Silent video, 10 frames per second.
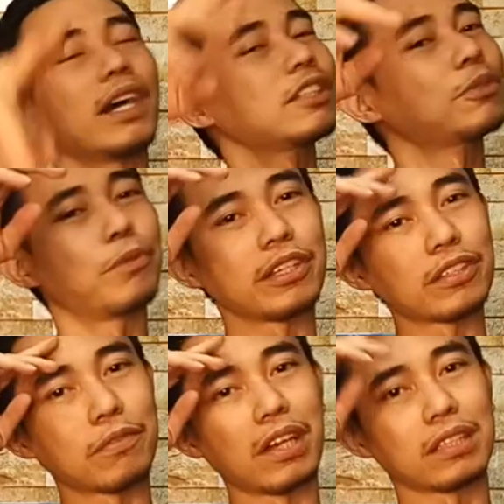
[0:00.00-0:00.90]
I just bring
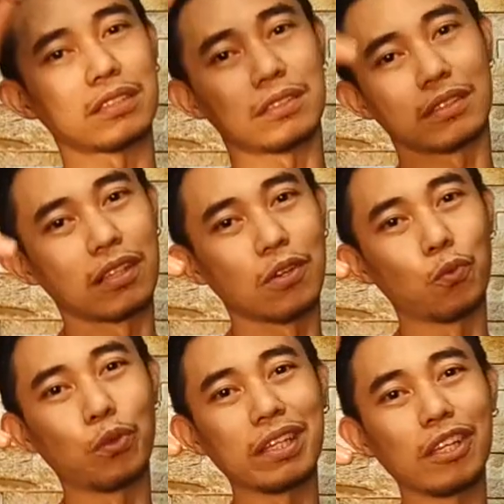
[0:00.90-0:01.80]
you the best.
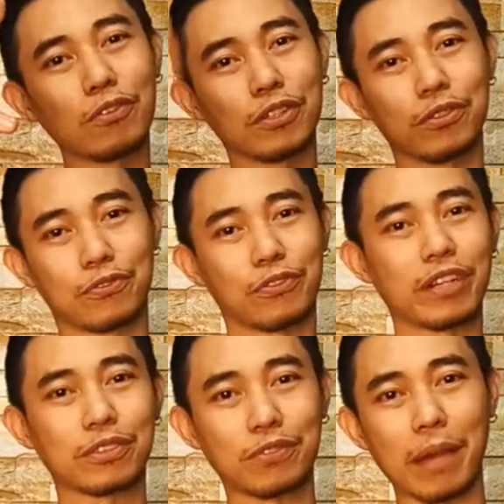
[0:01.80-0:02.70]
We love you,
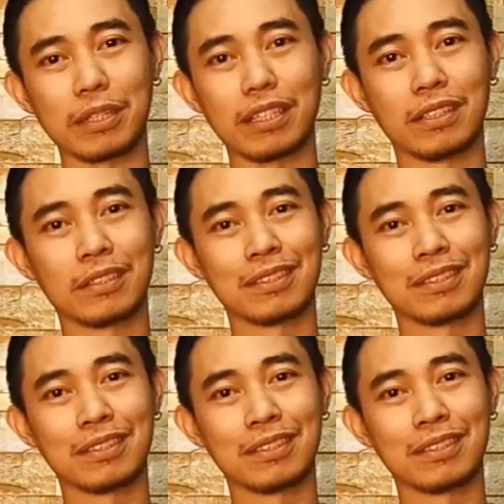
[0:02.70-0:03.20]
Fragrance family.